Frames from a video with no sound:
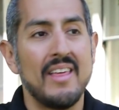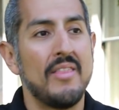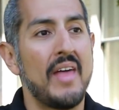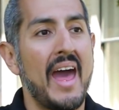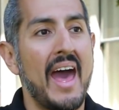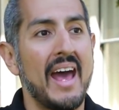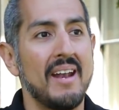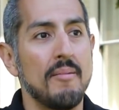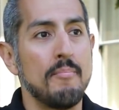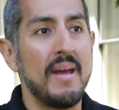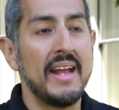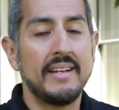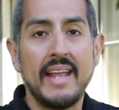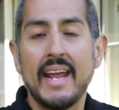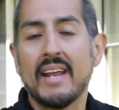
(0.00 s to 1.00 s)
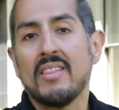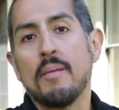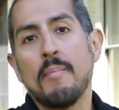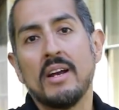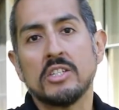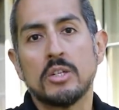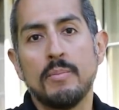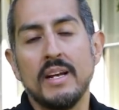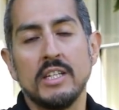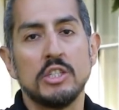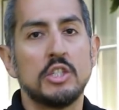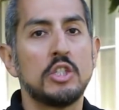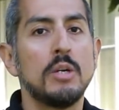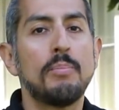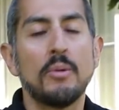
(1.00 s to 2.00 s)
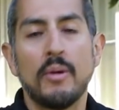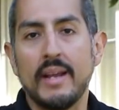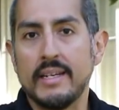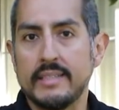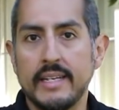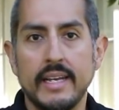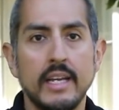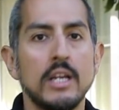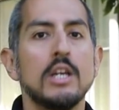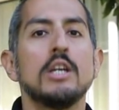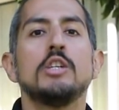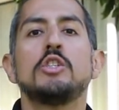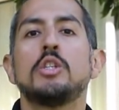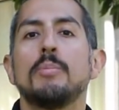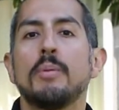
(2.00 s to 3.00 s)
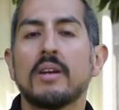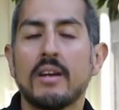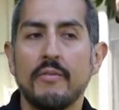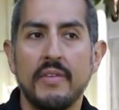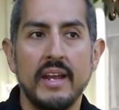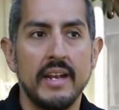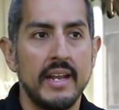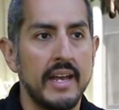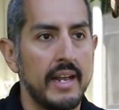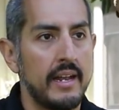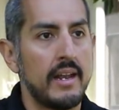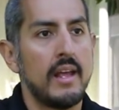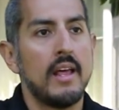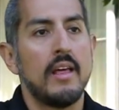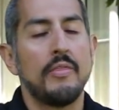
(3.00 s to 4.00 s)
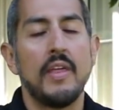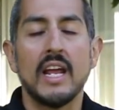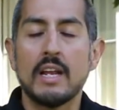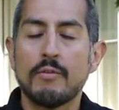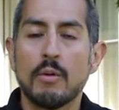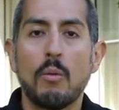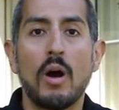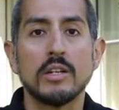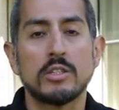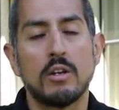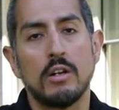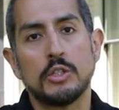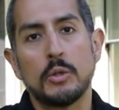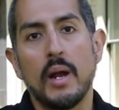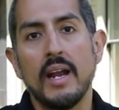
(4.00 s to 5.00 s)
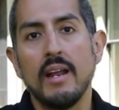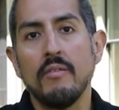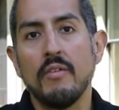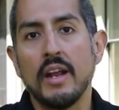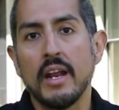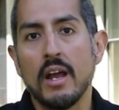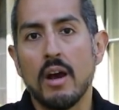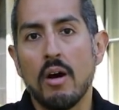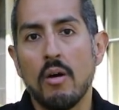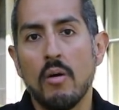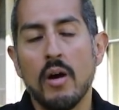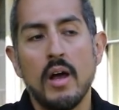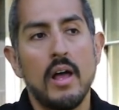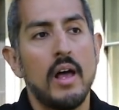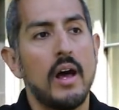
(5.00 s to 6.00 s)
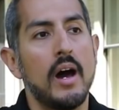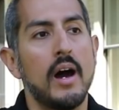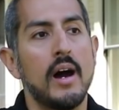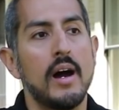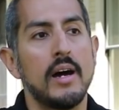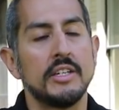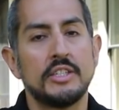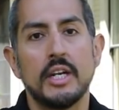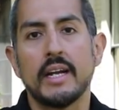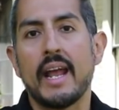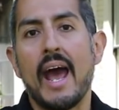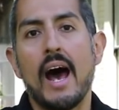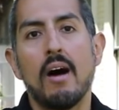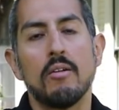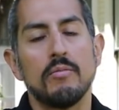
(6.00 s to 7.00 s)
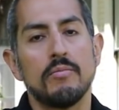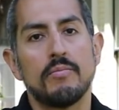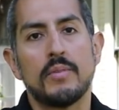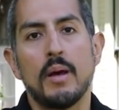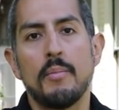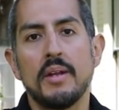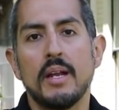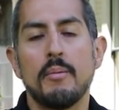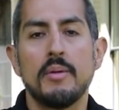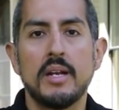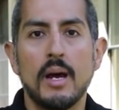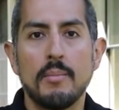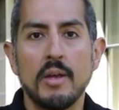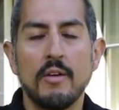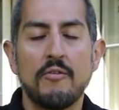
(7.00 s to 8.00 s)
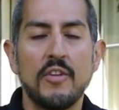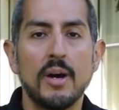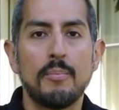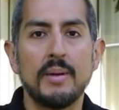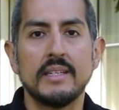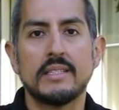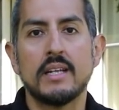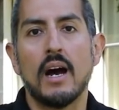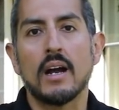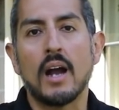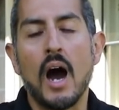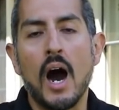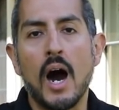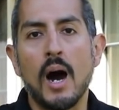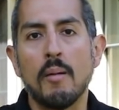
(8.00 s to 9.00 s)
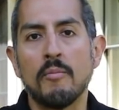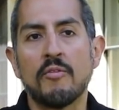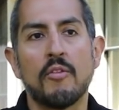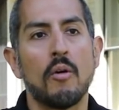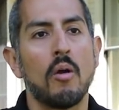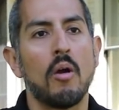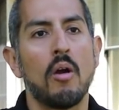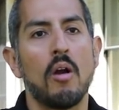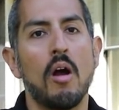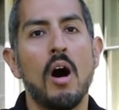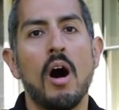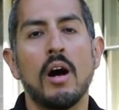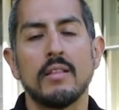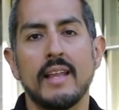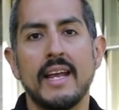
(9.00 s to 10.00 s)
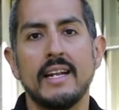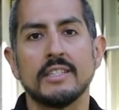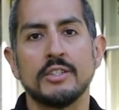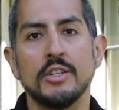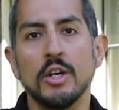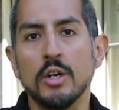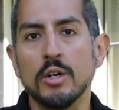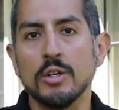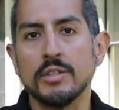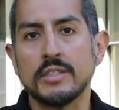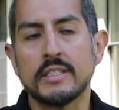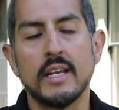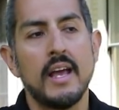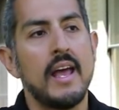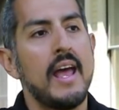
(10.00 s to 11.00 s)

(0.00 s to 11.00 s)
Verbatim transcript: that made taking the measurement super easy, super convenient. Thank you for watching our trading video. Uh, check out www.fieldpiece.com for all latest news